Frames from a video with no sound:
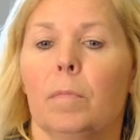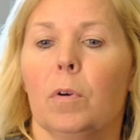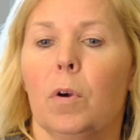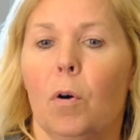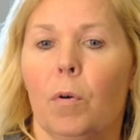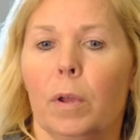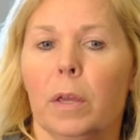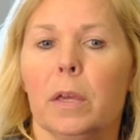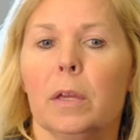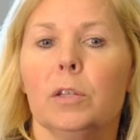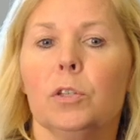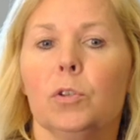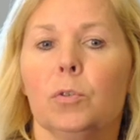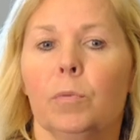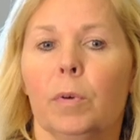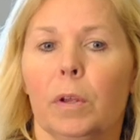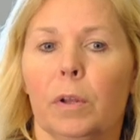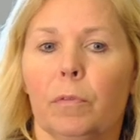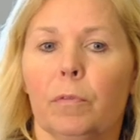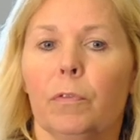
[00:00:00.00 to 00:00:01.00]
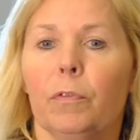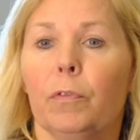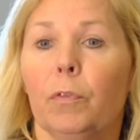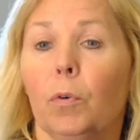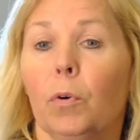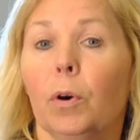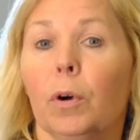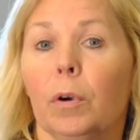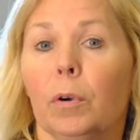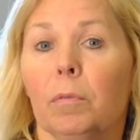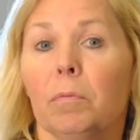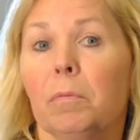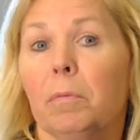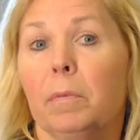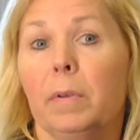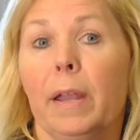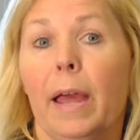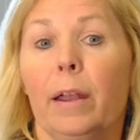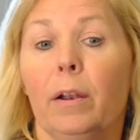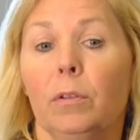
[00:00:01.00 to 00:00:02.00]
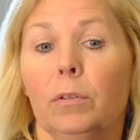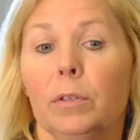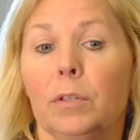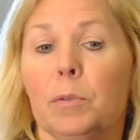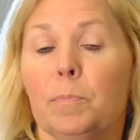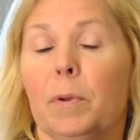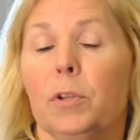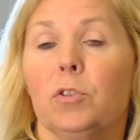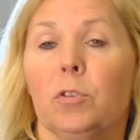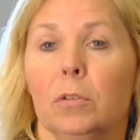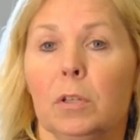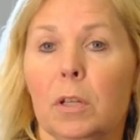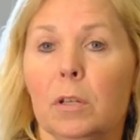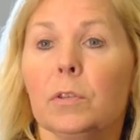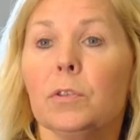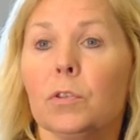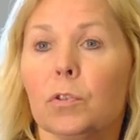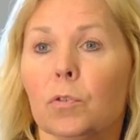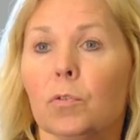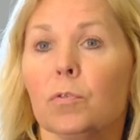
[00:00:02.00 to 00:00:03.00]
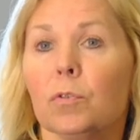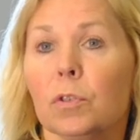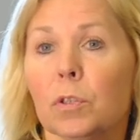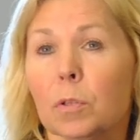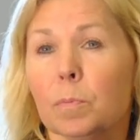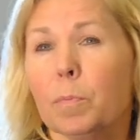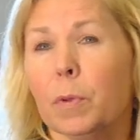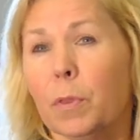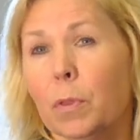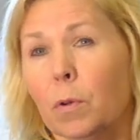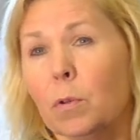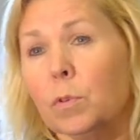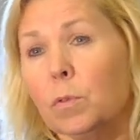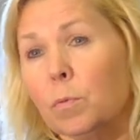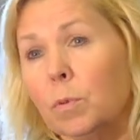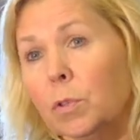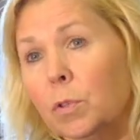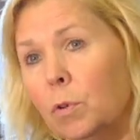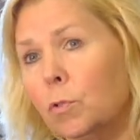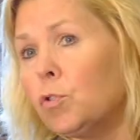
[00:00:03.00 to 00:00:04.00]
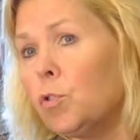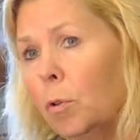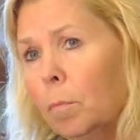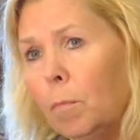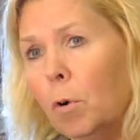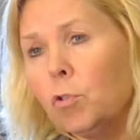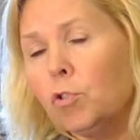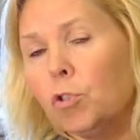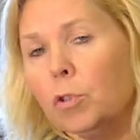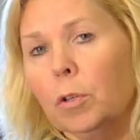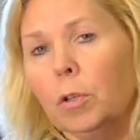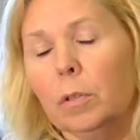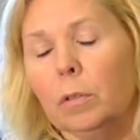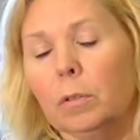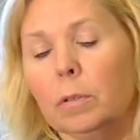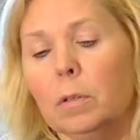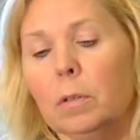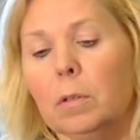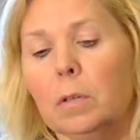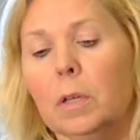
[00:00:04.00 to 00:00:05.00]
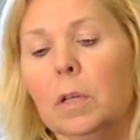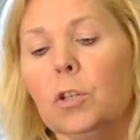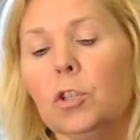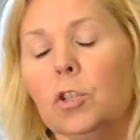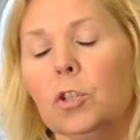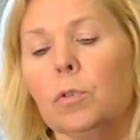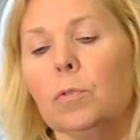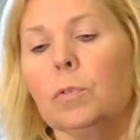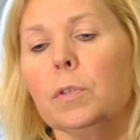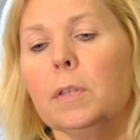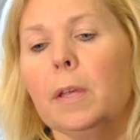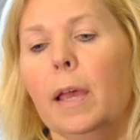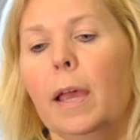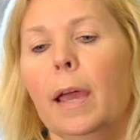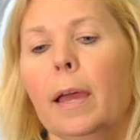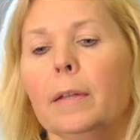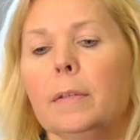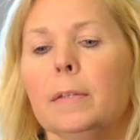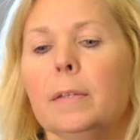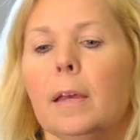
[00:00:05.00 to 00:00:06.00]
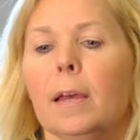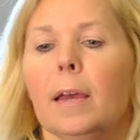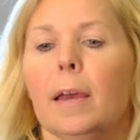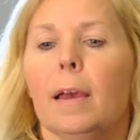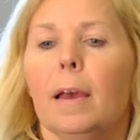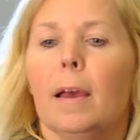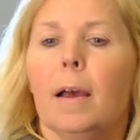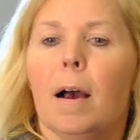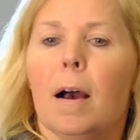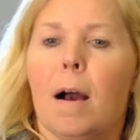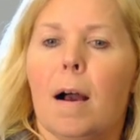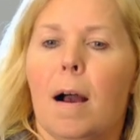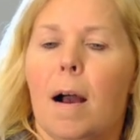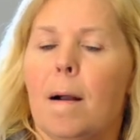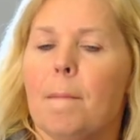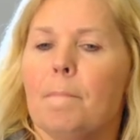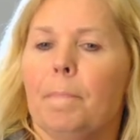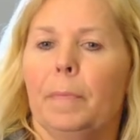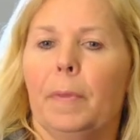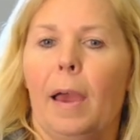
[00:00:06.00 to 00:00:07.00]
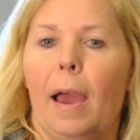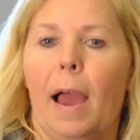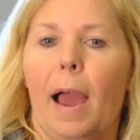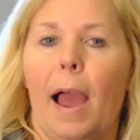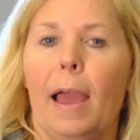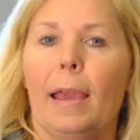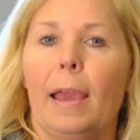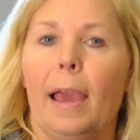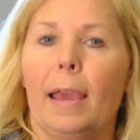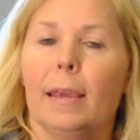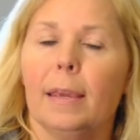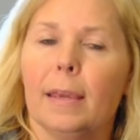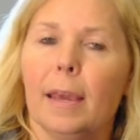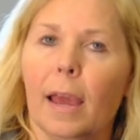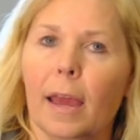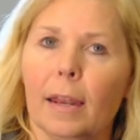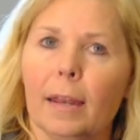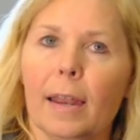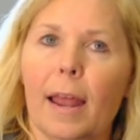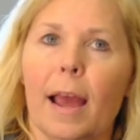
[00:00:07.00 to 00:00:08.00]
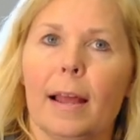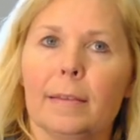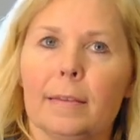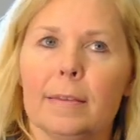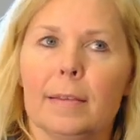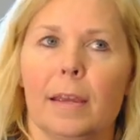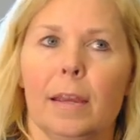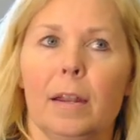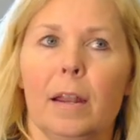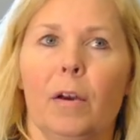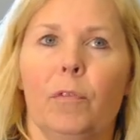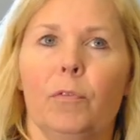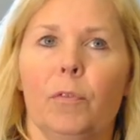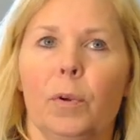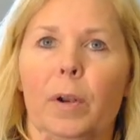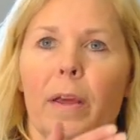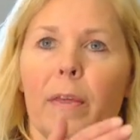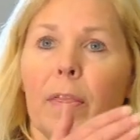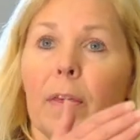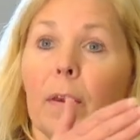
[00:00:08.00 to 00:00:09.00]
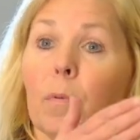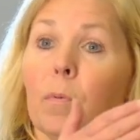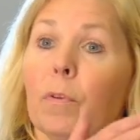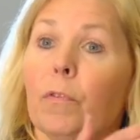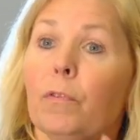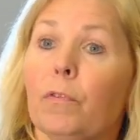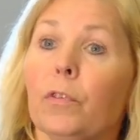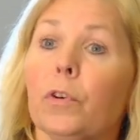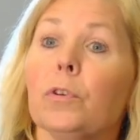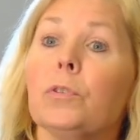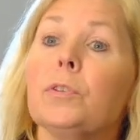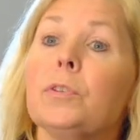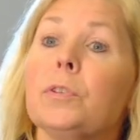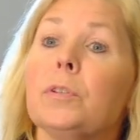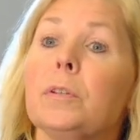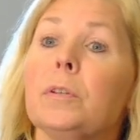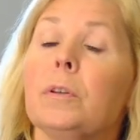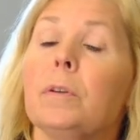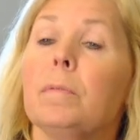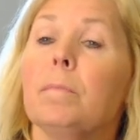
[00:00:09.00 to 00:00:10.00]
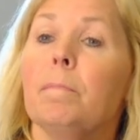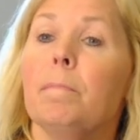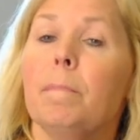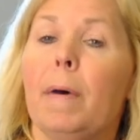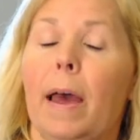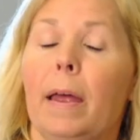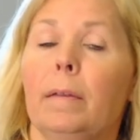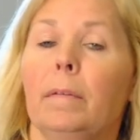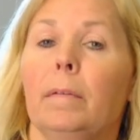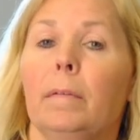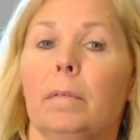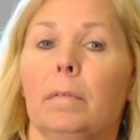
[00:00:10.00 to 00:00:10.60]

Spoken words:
going into it for not only special needs students, but those with social emotional issues. And I cannot say enough, when I think we first met,